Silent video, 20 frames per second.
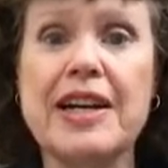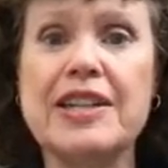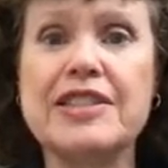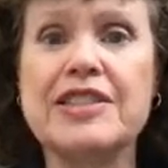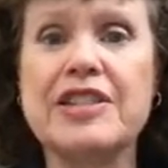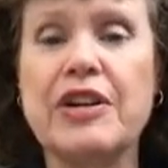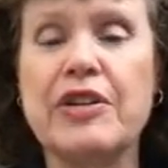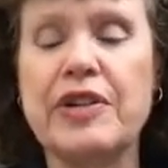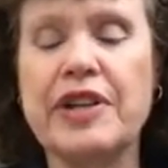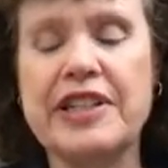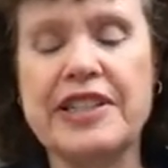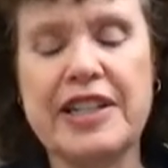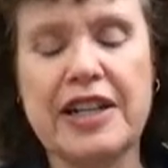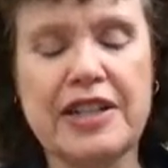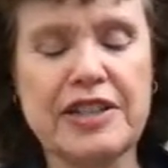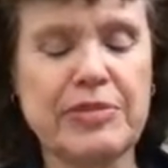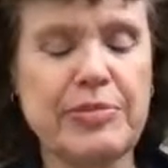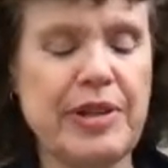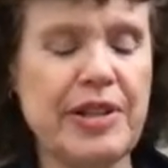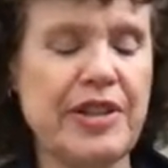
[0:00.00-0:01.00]
So he
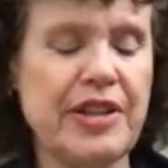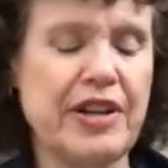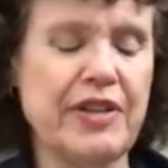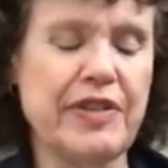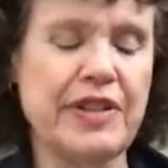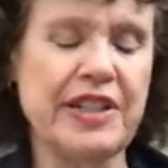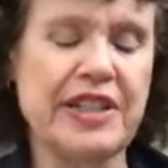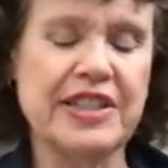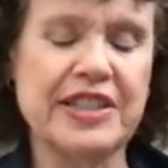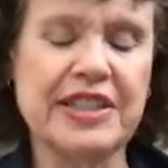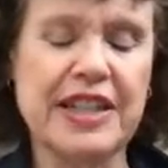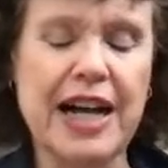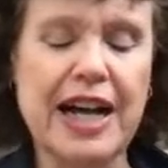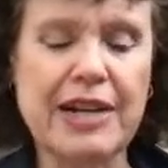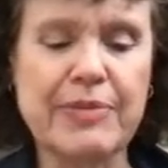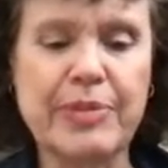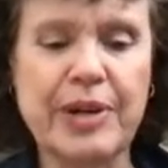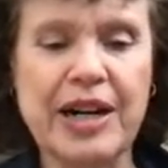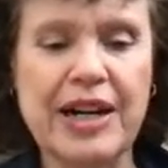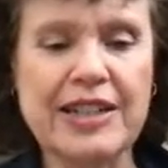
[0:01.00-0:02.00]
tells me they're in this
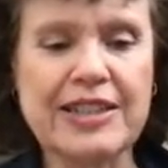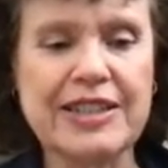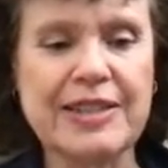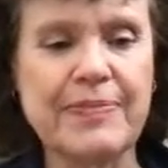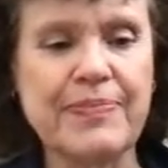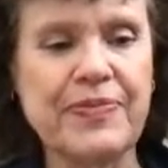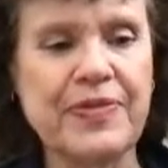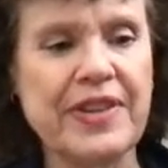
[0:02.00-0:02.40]
lockbox.